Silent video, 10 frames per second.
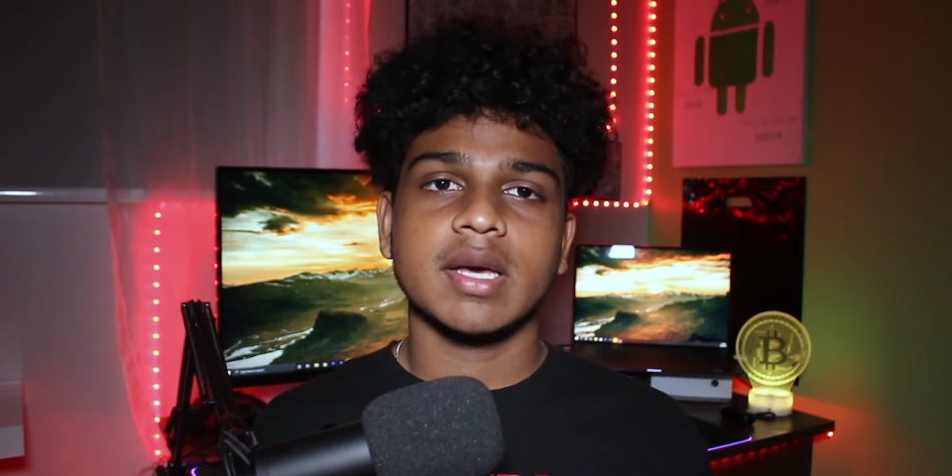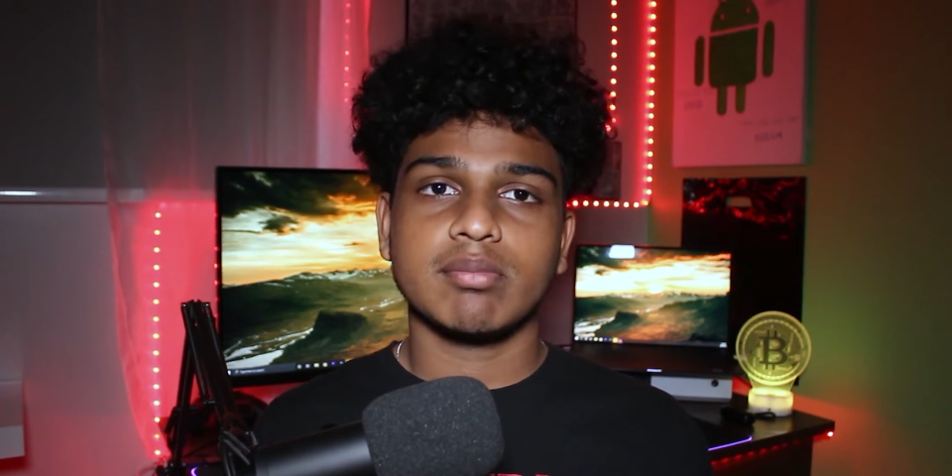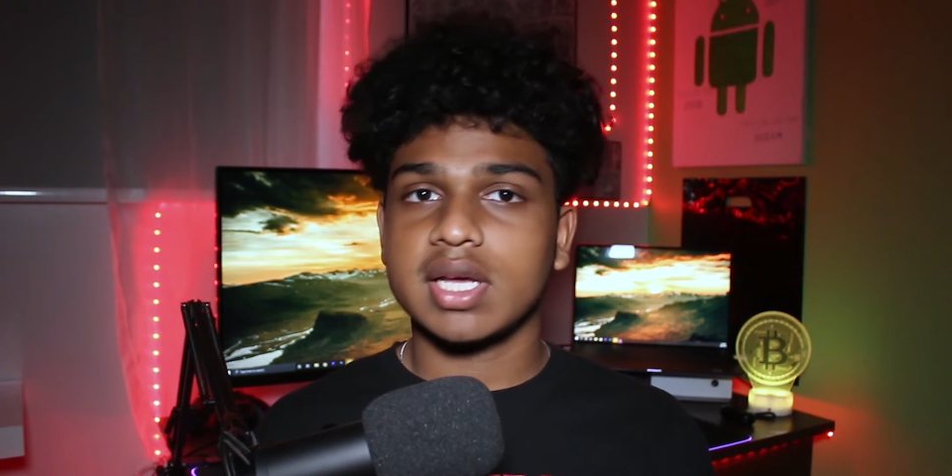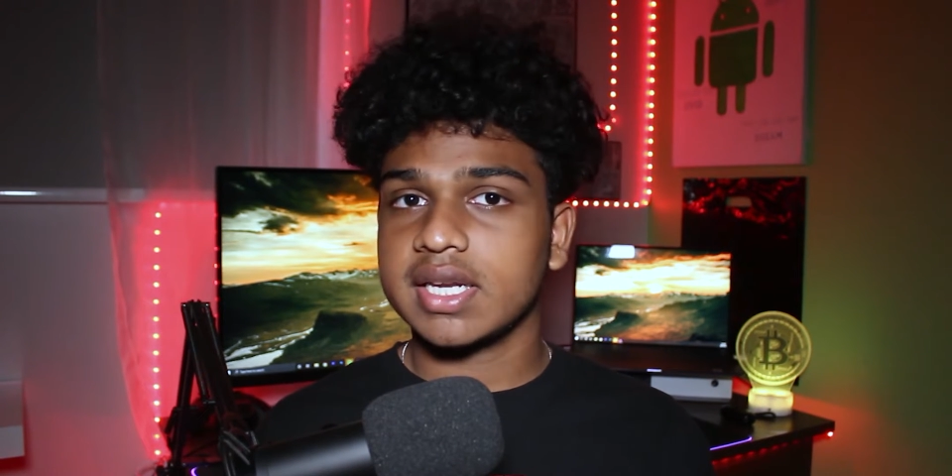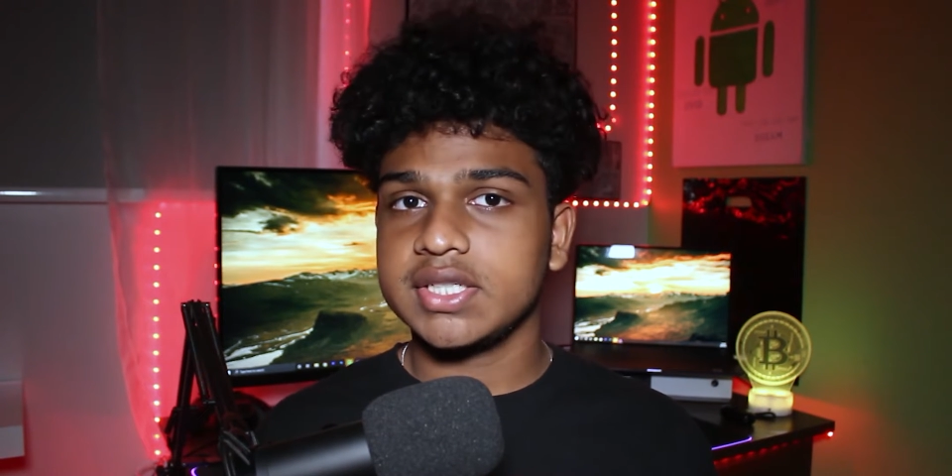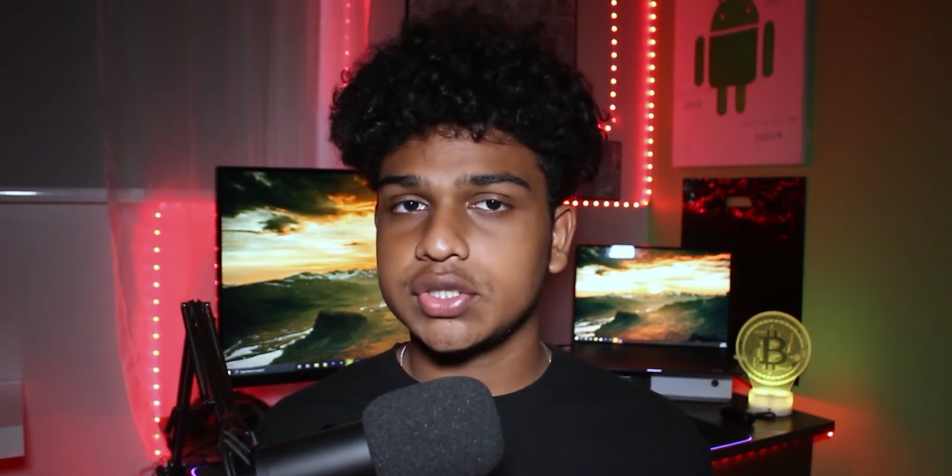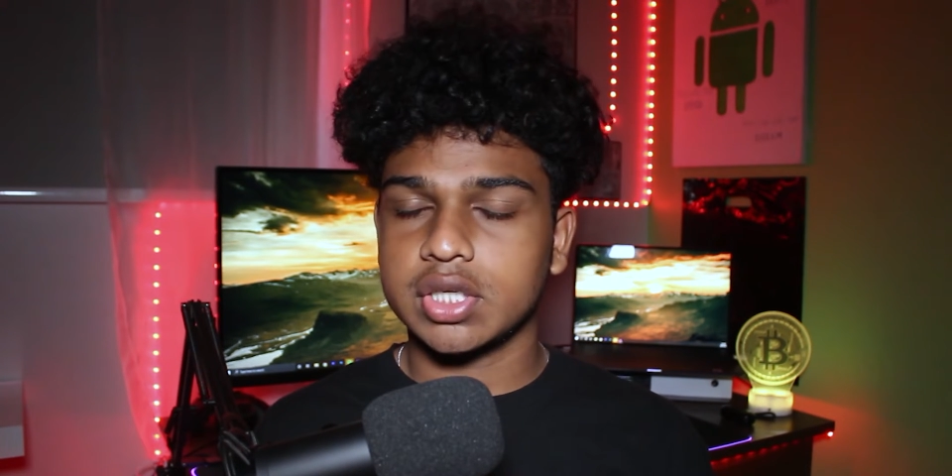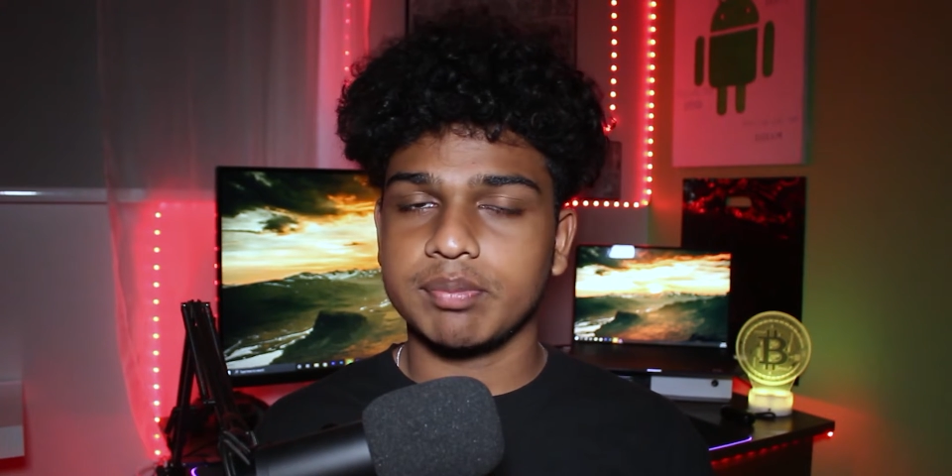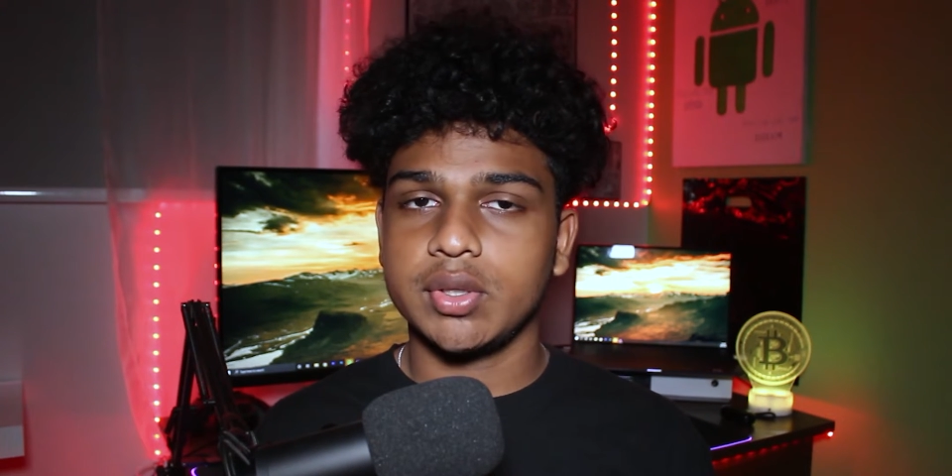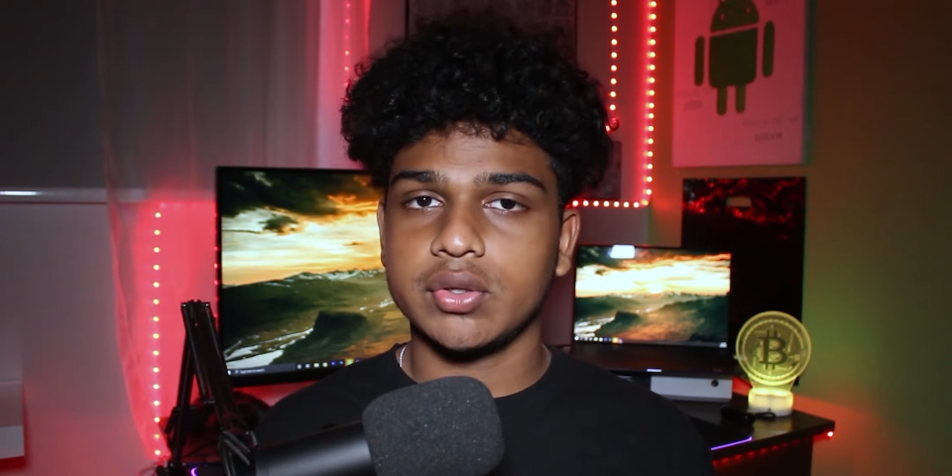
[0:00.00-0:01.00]
Plug it into your
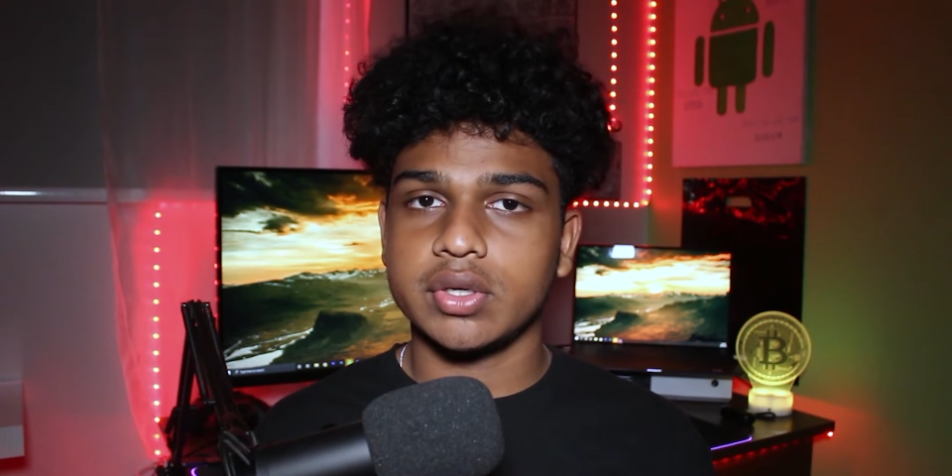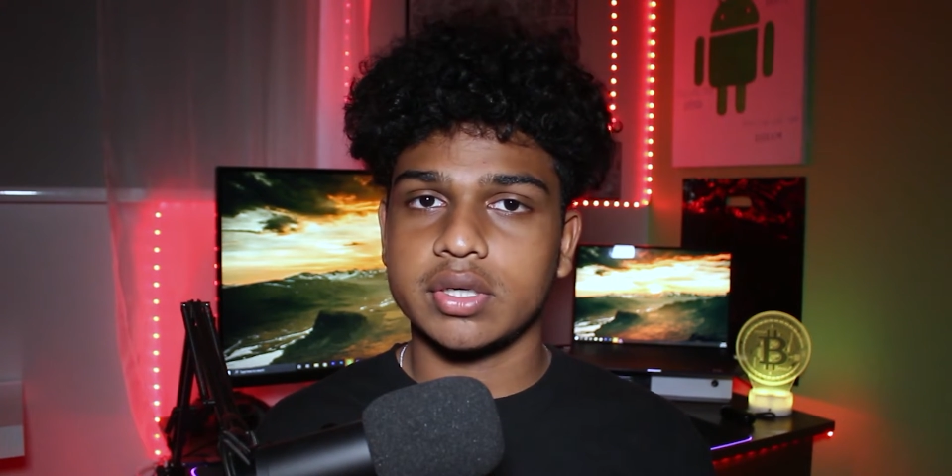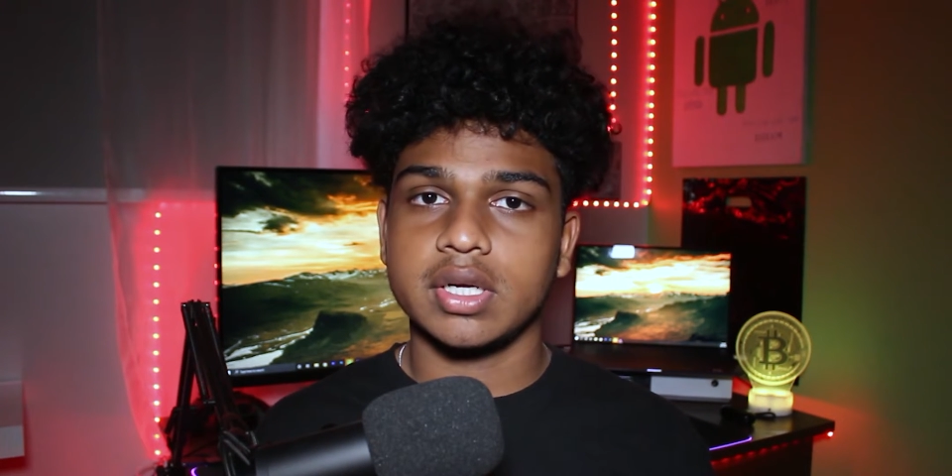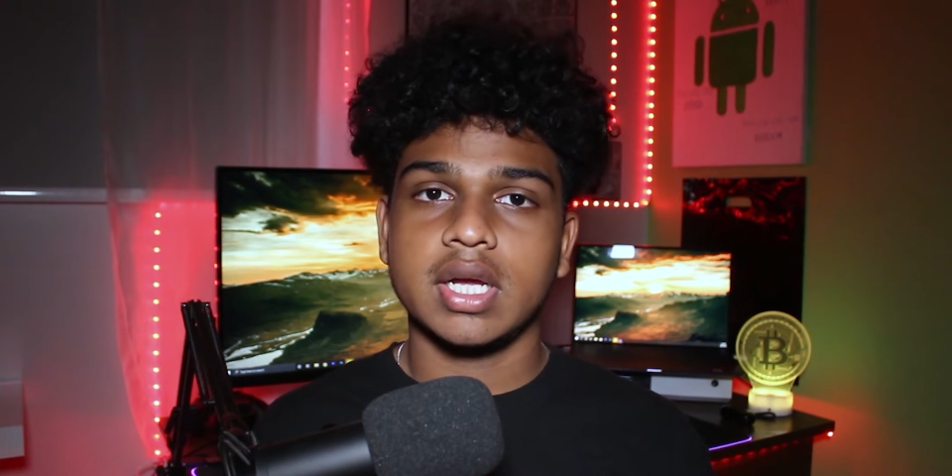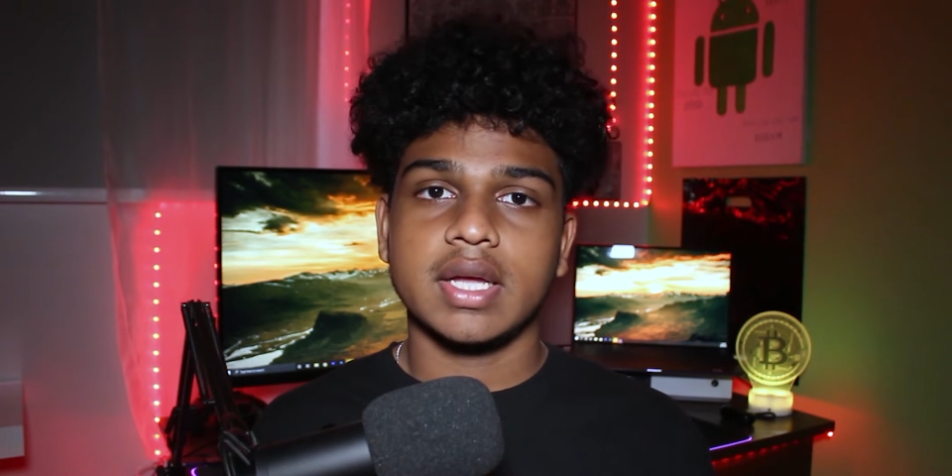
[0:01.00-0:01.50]
computer